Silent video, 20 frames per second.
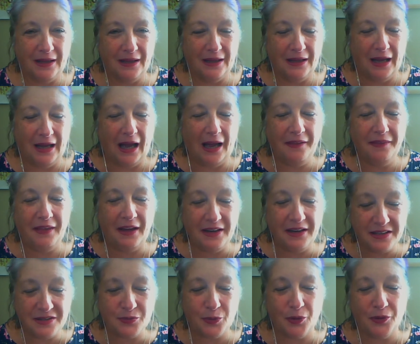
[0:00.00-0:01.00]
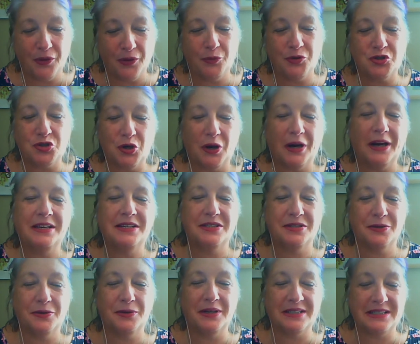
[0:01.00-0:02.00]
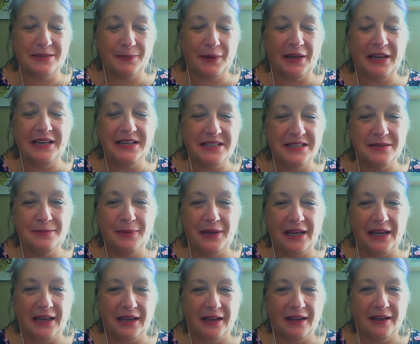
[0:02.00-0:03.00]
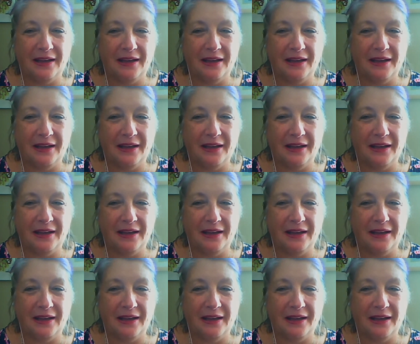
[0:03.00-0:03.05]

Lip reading: And that is what they were trying to explain to me.